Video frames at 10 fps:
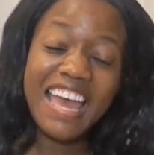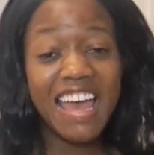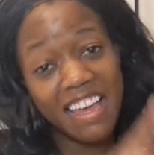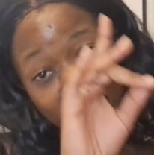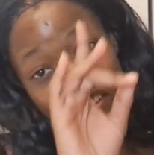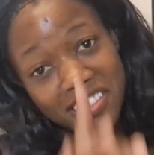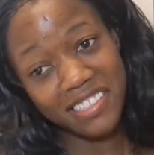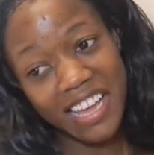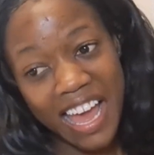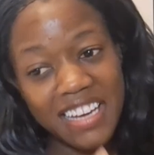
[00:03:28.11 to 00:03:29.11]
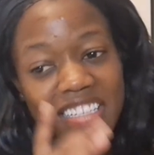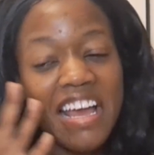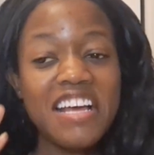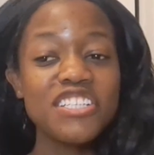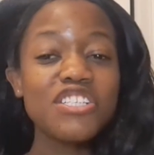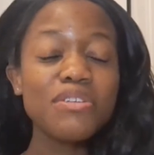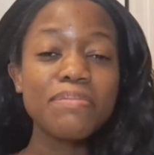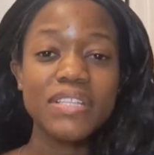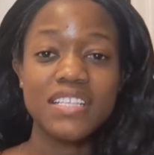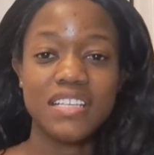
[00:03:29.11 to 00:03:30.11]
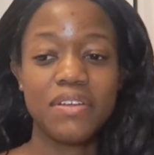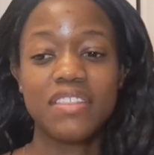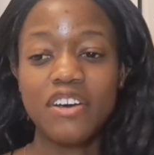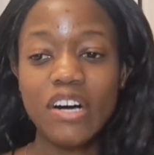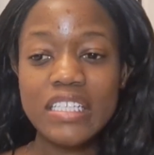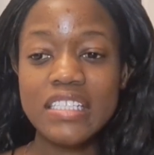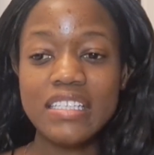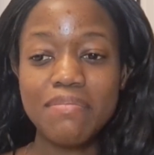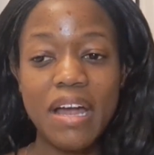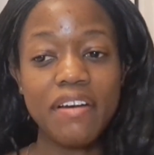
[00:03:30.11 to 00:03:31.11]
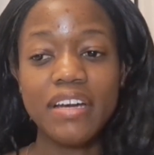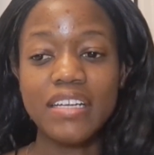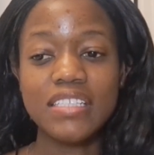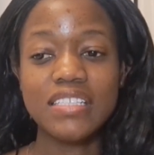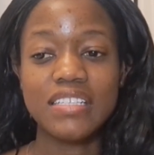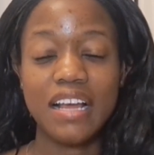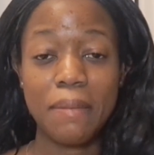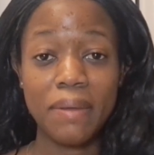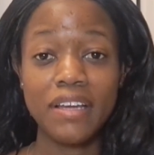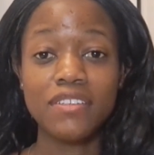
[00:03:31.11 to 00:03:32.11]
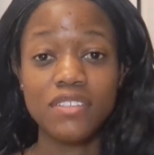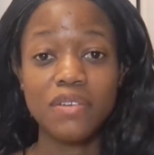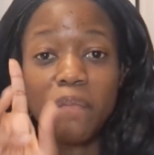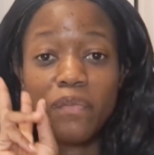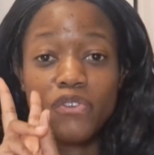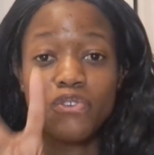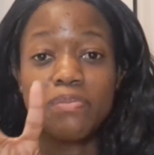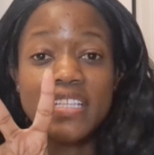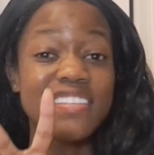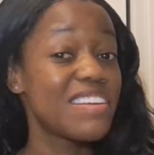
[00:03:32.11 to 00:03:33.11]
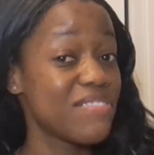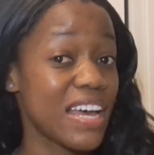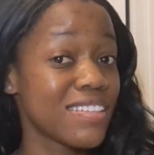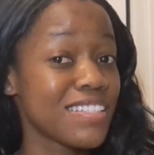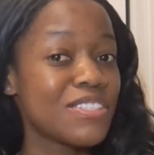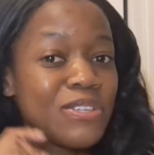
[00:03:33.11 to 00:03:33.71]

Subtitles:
and just to put this out there, honestly, my rent is like paid 2 months in advance.